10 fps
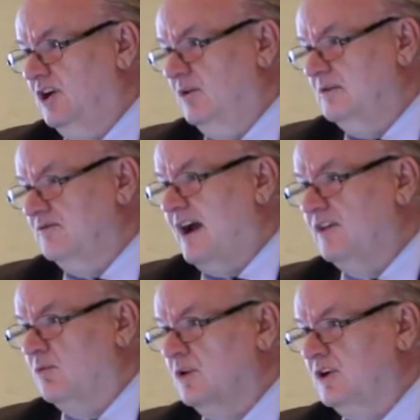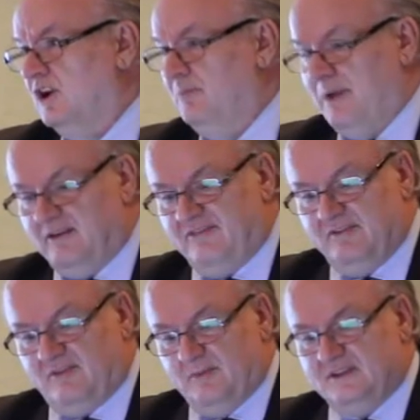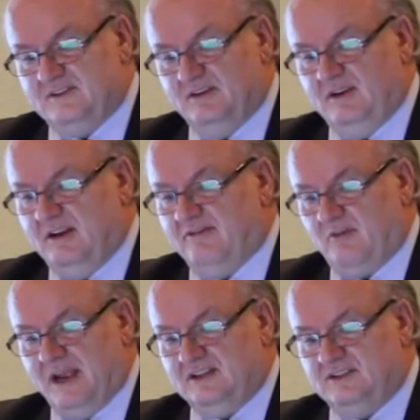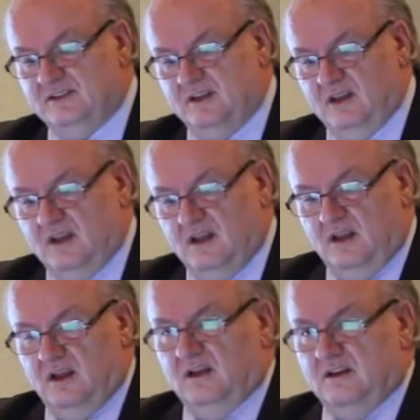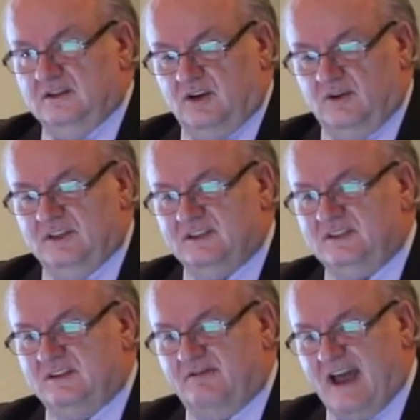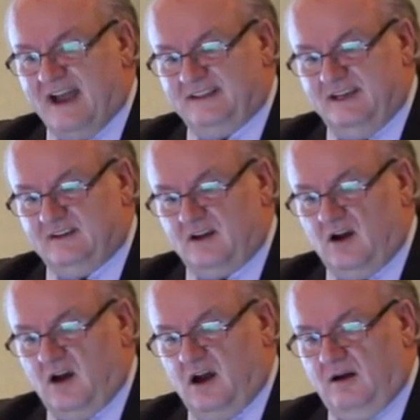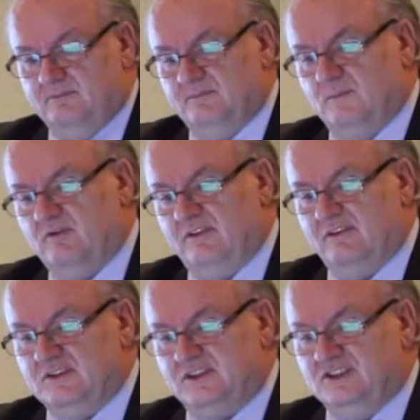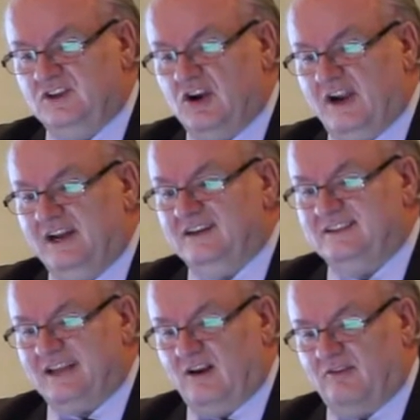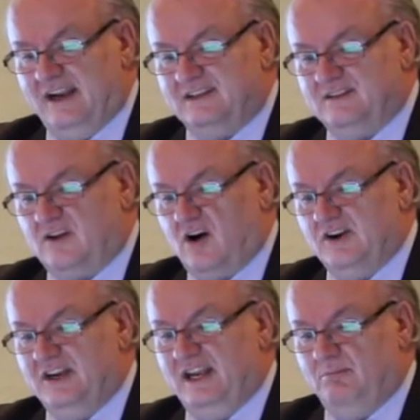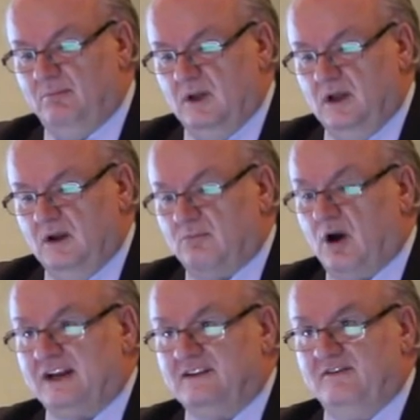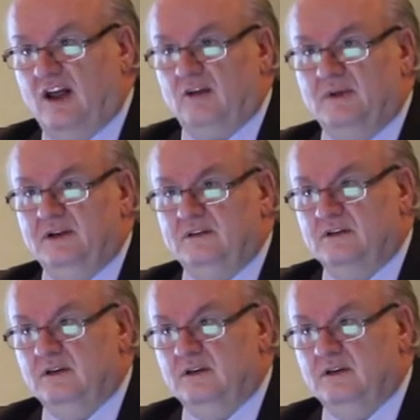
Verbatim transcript: you know, around the world are going to benefit from this information. So this is the fact that reverse engineering accelerates R&D product development